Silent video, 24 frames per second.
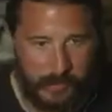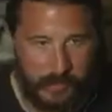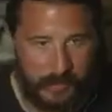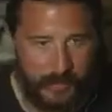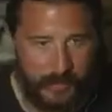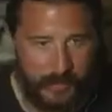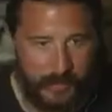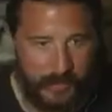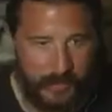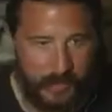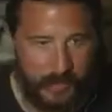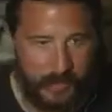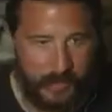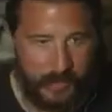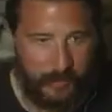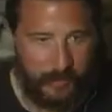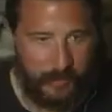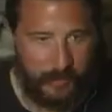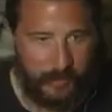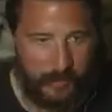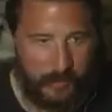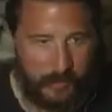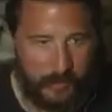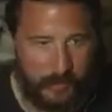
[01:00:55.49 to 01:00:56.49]
And then I
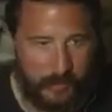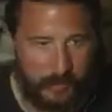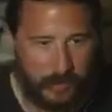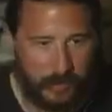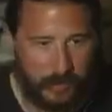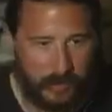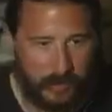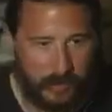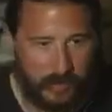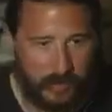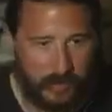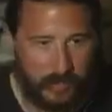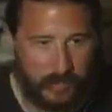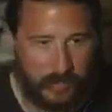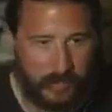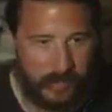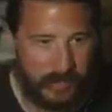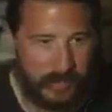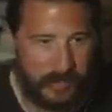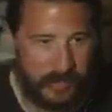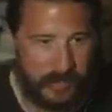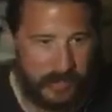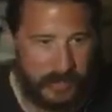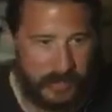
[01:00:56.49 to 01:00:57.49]
went to work that
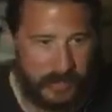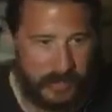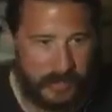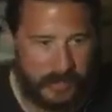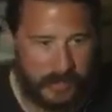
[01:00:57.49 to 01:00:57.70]
night.